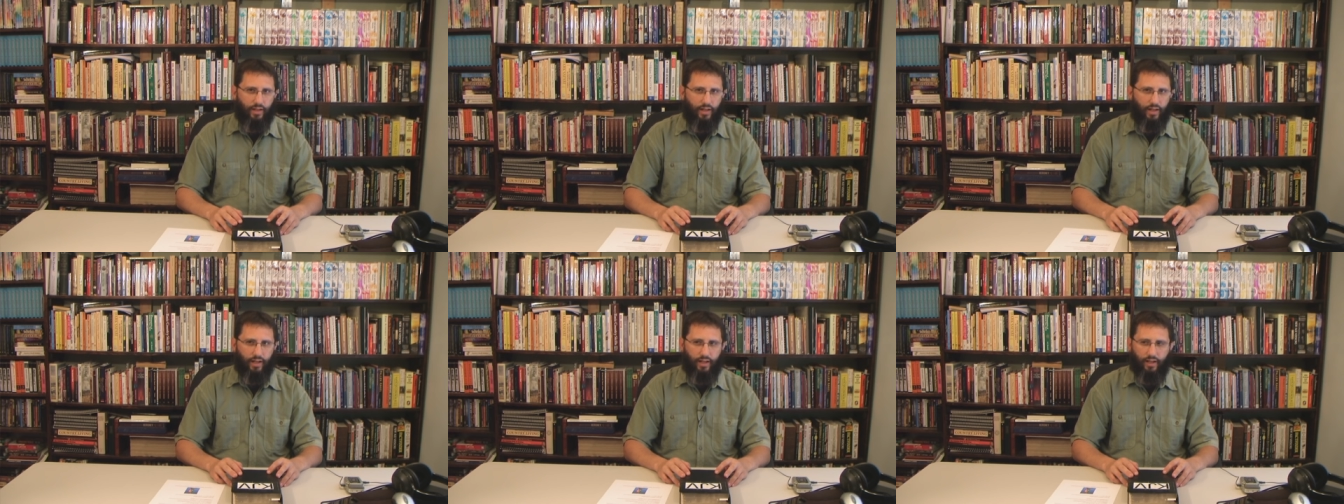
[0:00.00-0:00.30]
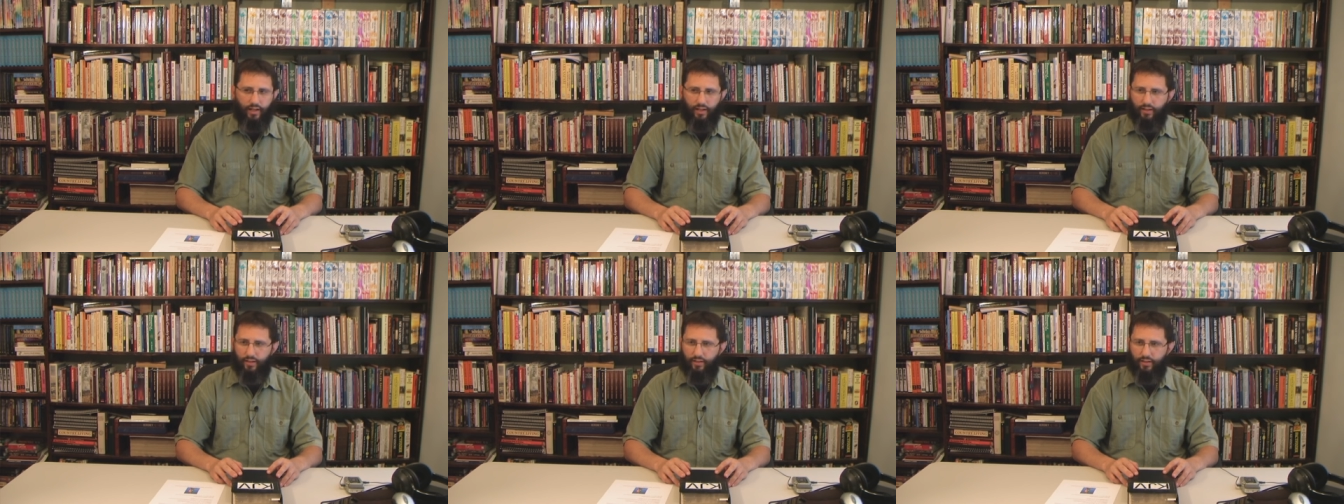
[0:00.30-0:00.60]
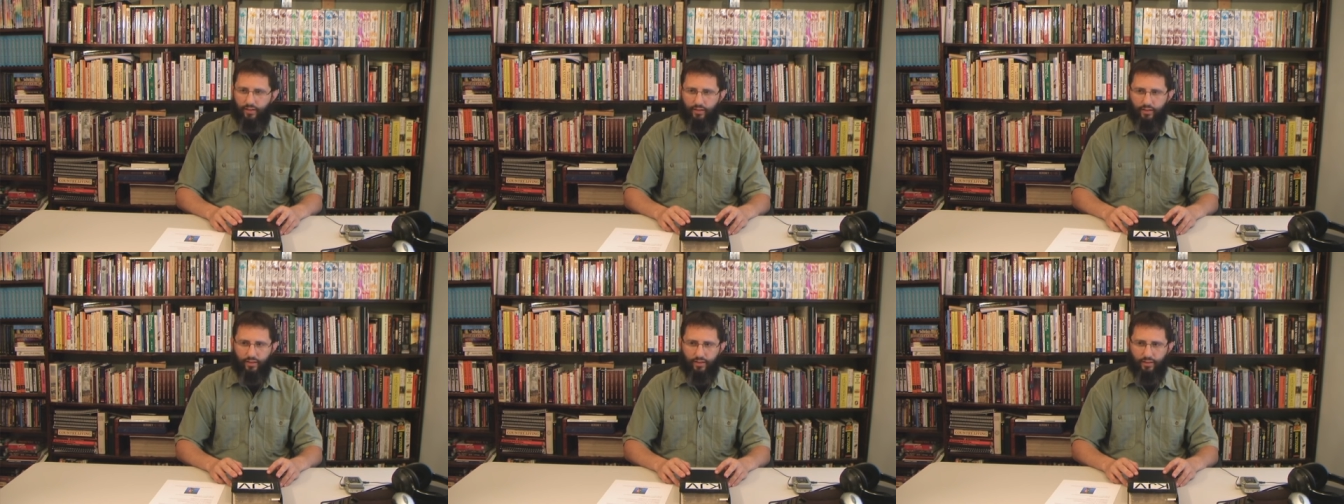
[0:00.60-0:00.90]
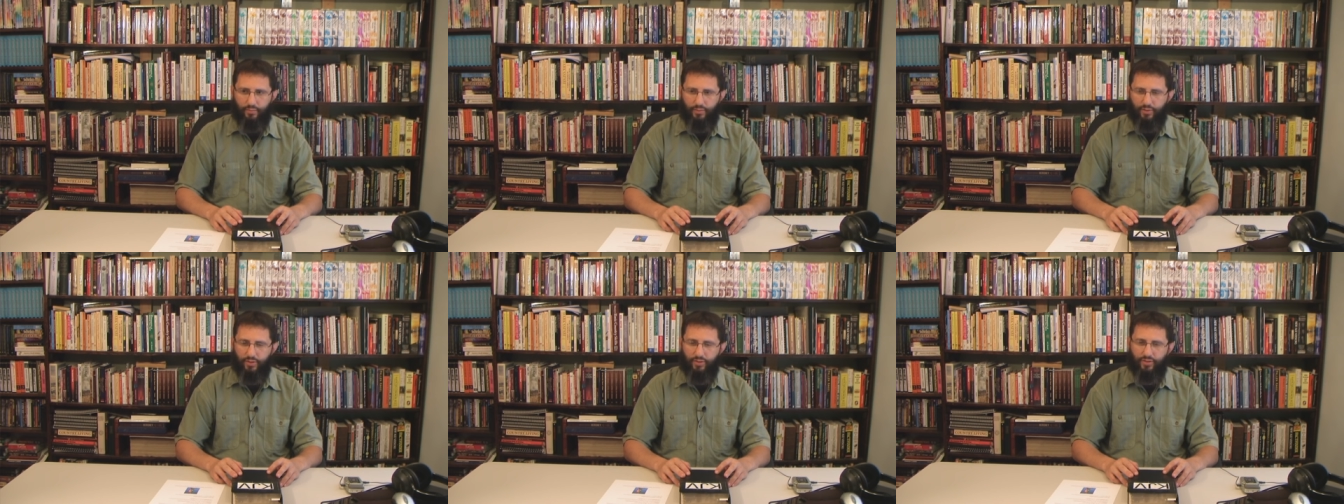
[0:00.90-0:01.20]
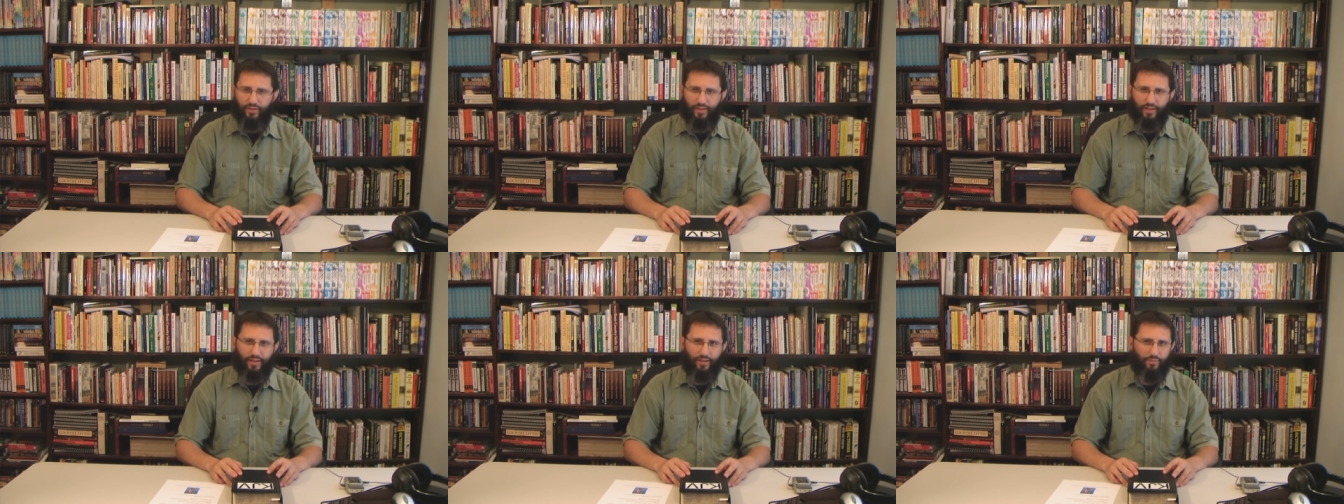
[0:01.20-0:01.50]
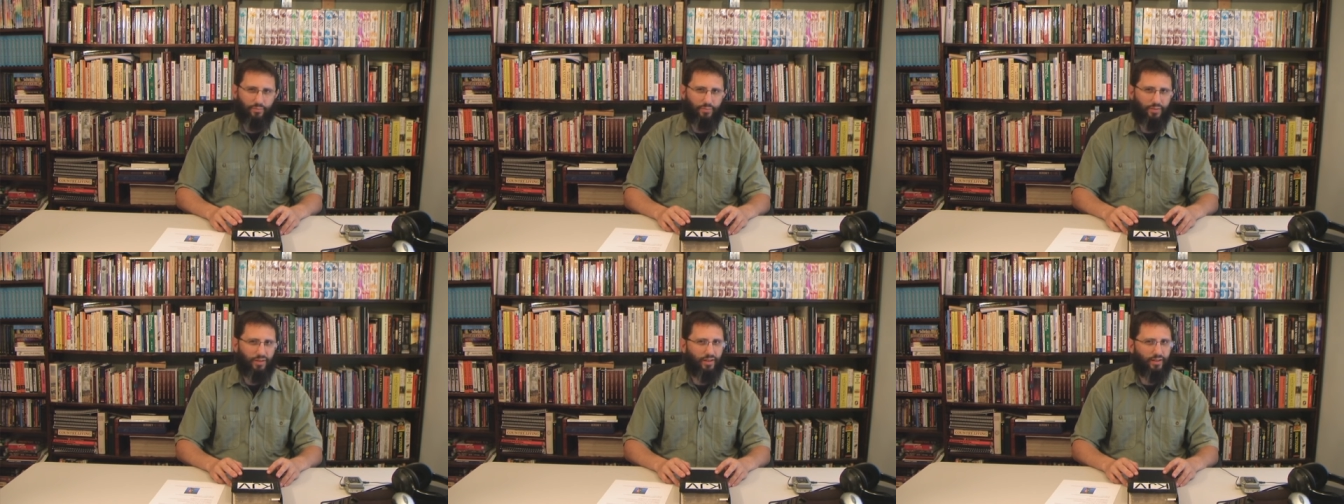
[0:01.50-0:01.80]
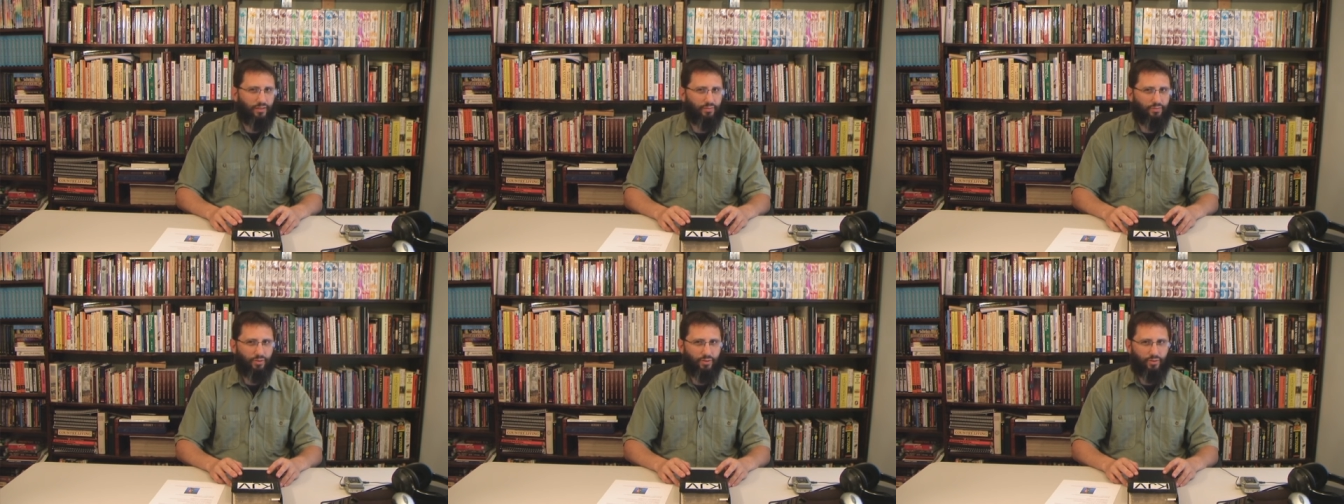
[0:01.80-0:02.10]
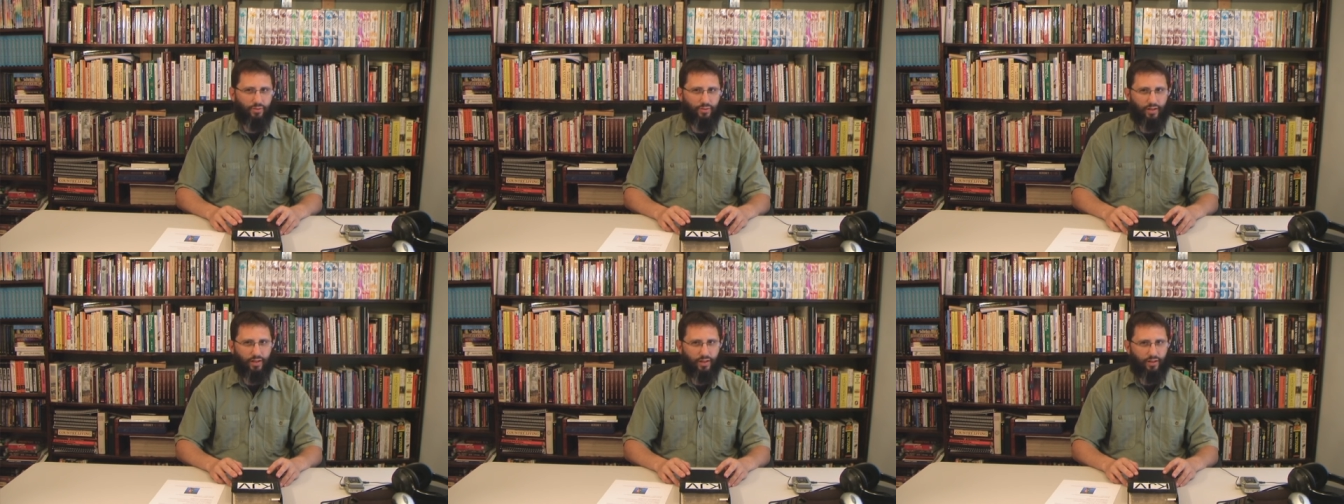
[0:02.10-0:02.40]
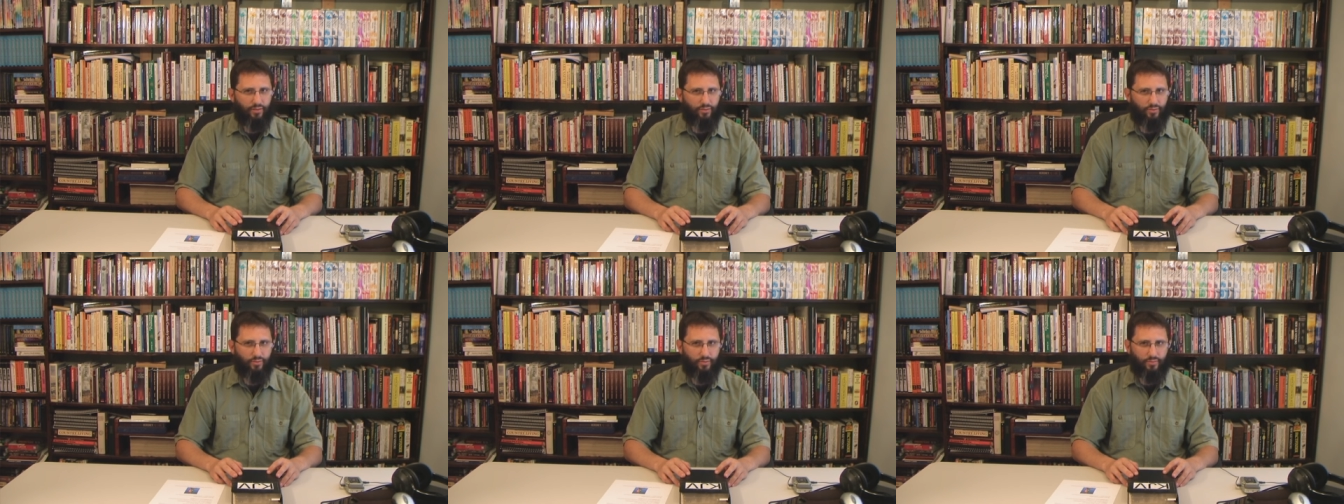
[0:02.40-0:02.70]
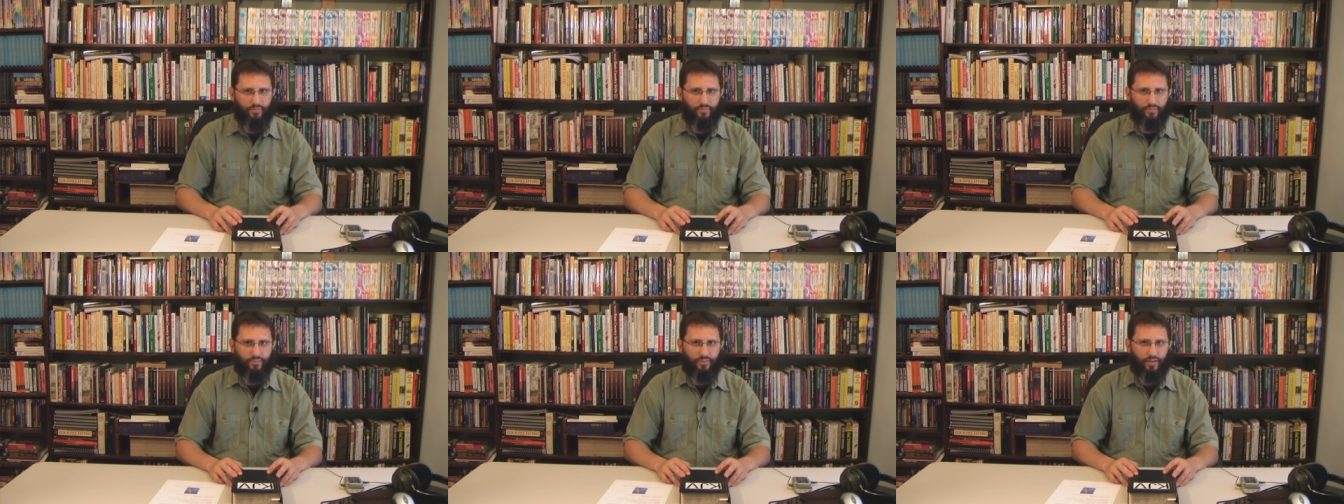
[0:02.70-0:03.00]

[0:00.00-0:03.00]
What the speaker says: And I'm just saying, be real careful.